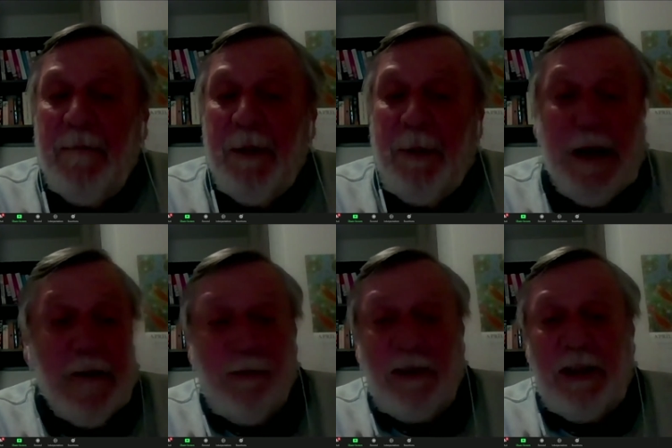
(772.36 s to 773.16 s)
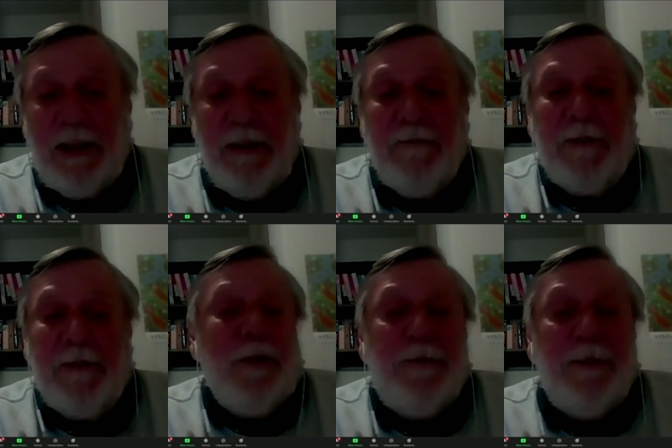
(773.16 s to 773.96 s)
a part of which, the
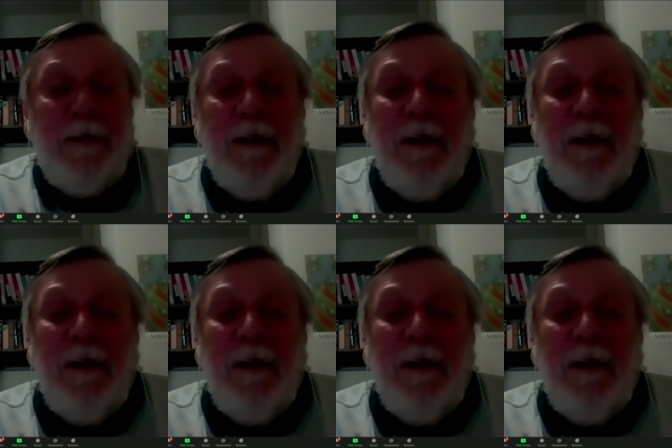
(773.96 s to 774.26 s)
profit,